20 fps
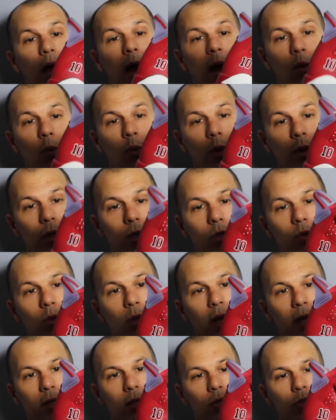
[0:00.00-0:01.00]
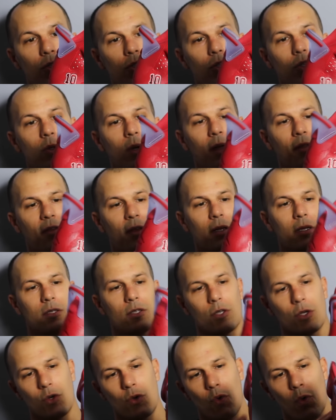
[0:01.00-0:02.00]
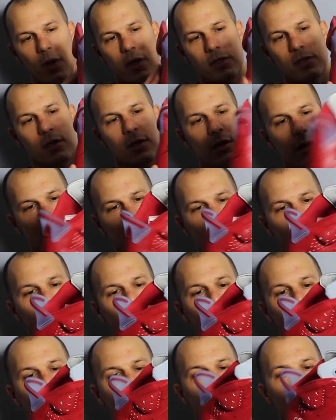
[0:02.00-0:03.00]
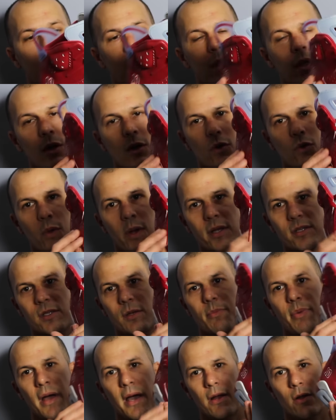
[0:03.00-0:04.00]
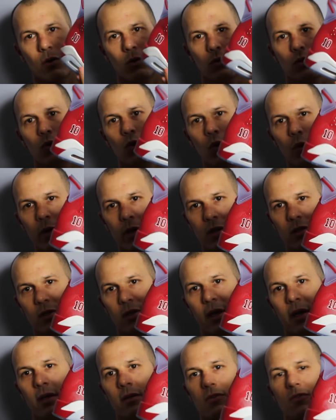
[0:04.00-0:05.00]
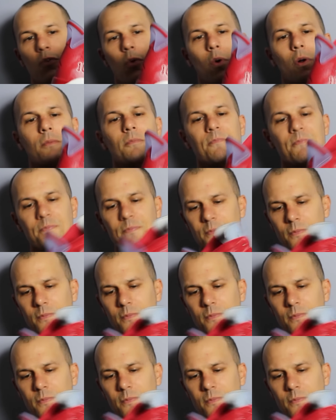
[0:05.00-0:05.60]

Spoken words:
I really do like this shoe. I think it's a crazy colorway, crazy pattern, cool what it stands for.